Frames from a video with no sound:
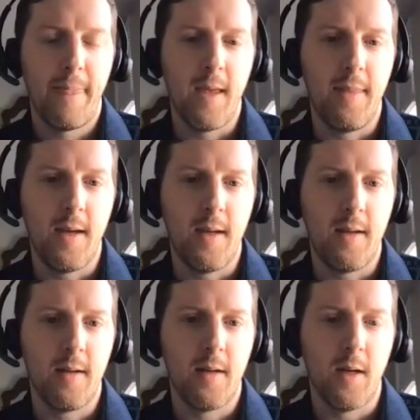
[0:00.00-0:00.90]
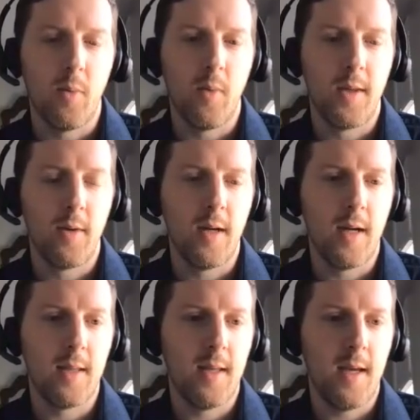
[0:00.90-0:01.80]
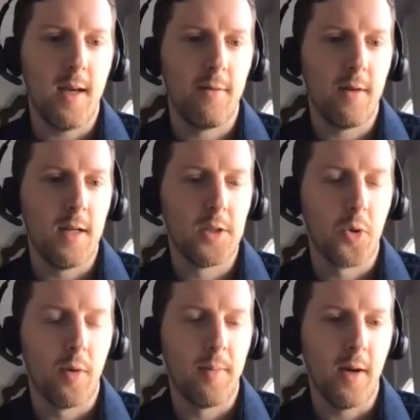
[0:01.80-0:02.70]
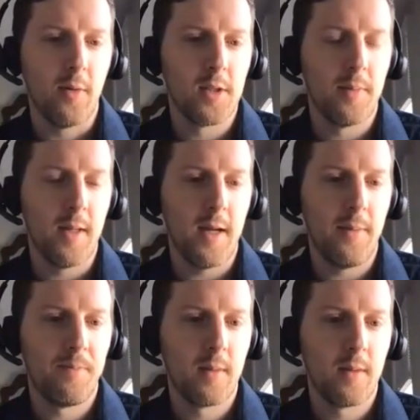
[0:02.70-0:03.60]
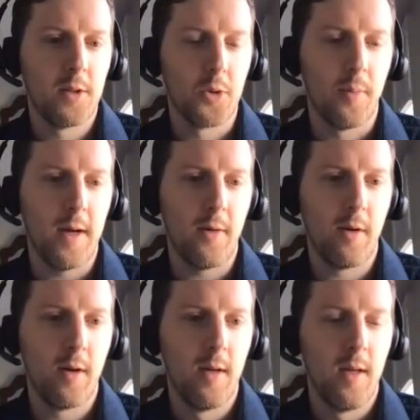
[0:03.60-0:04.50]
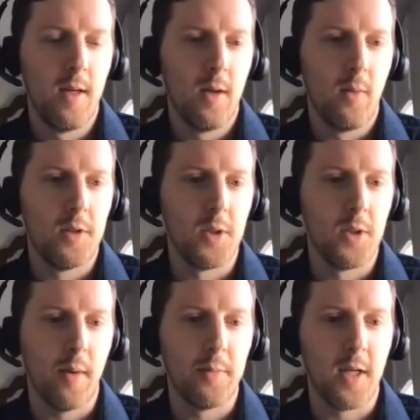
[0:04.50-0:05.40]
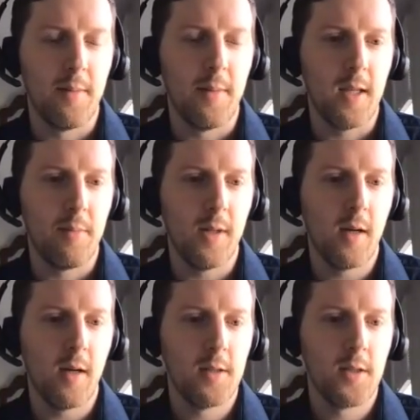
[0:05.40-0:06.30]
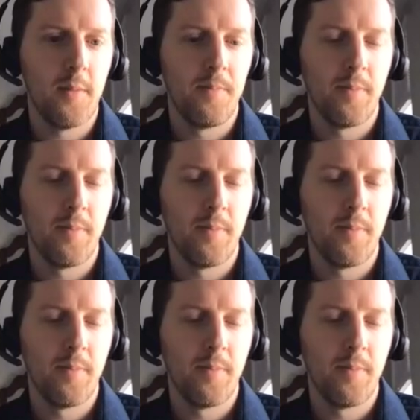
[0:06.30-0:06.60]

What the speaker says: and then whether or not they have onshore power supply, shore power, which is represented by the plugs,